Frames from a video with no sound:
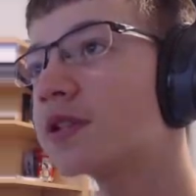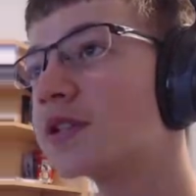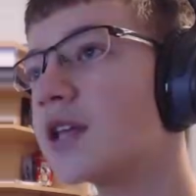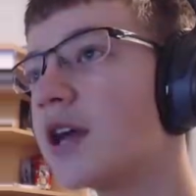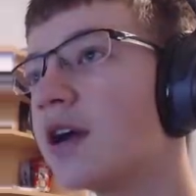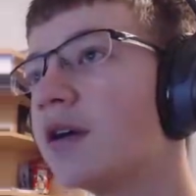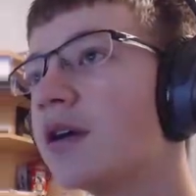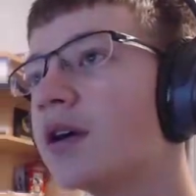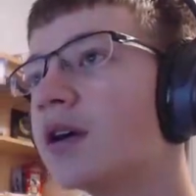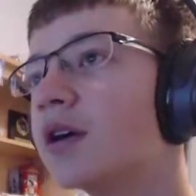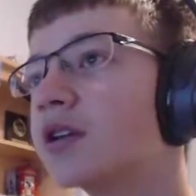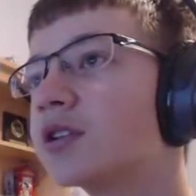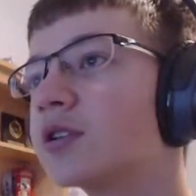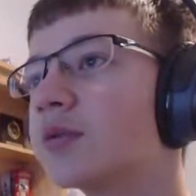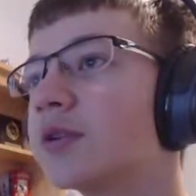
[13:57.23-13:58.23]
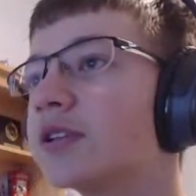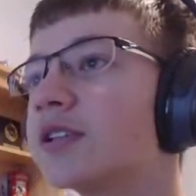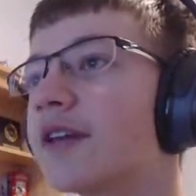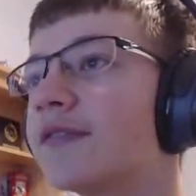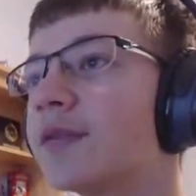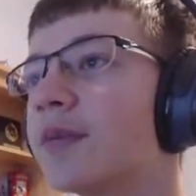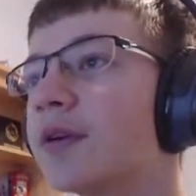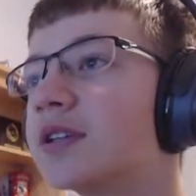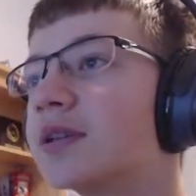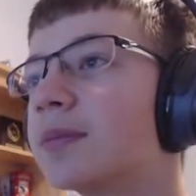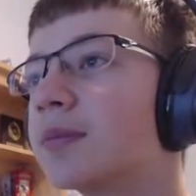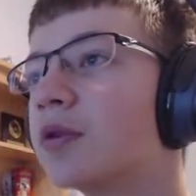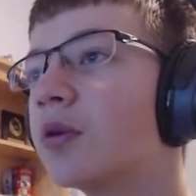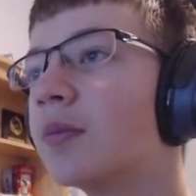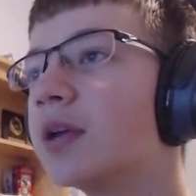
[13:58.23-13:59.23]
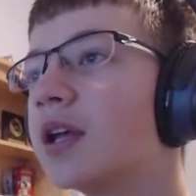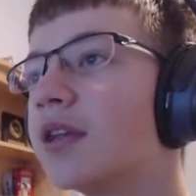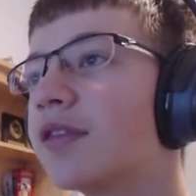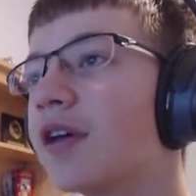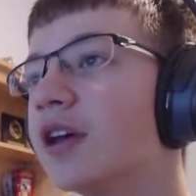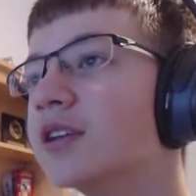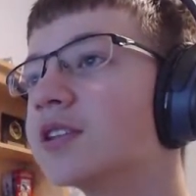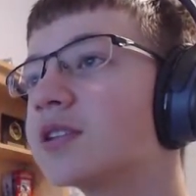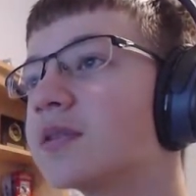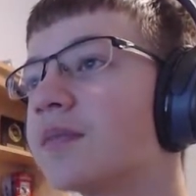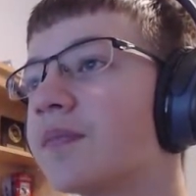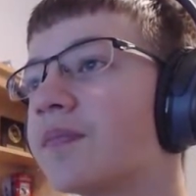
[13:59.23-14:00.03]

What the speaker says: there. So we just have to place a blue beneath us,